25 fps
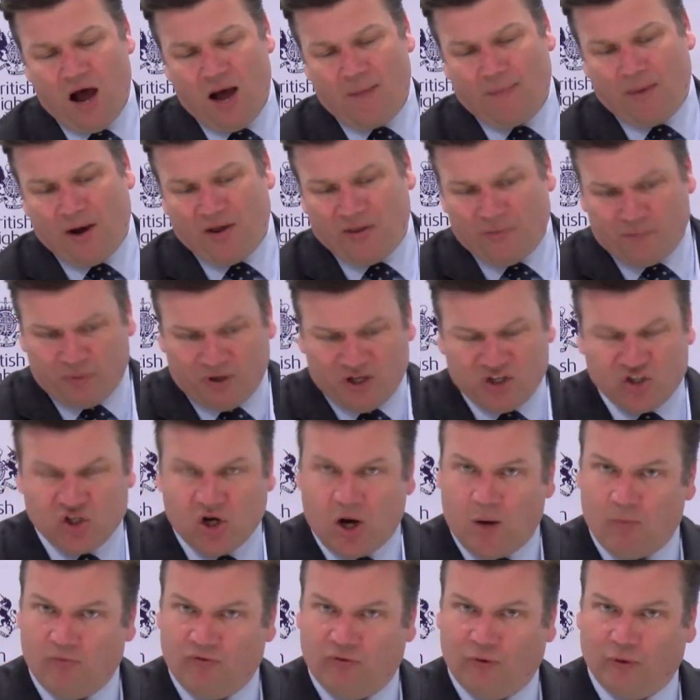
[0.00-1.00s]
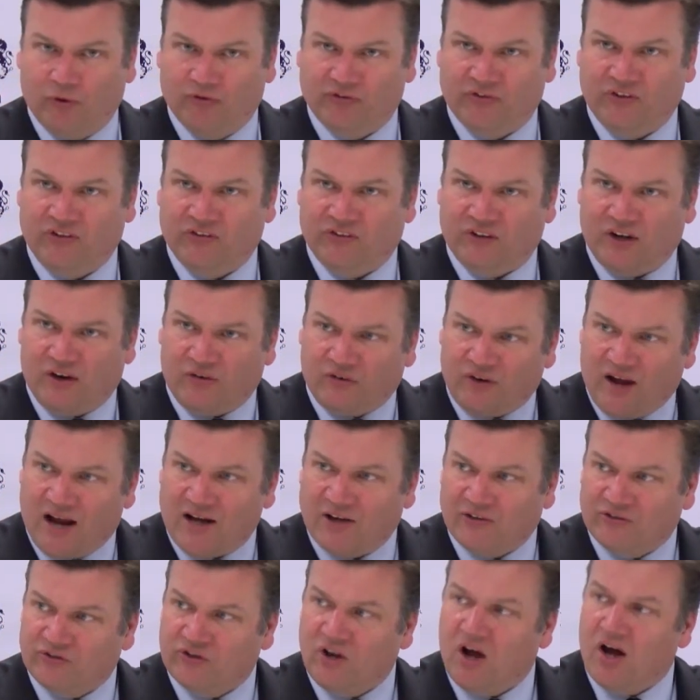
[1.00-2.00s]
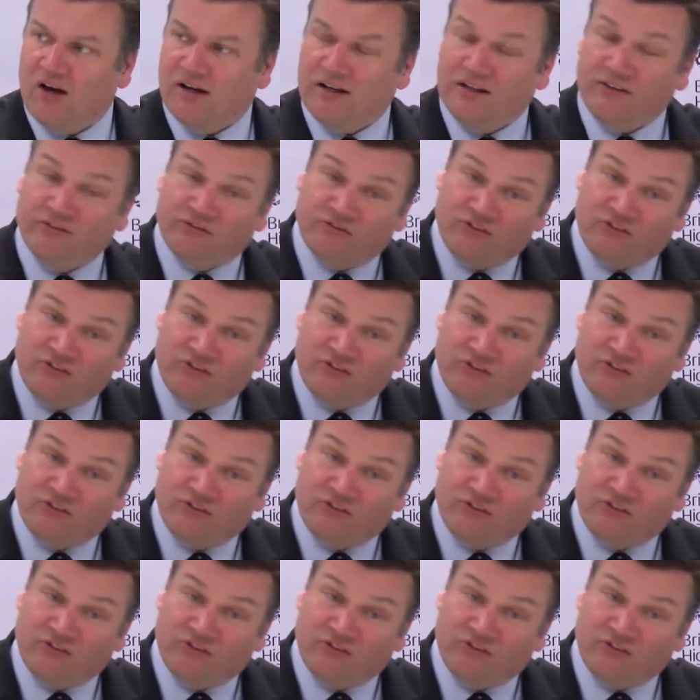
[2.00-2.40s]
by the British Armed Forces in Afghanistan, is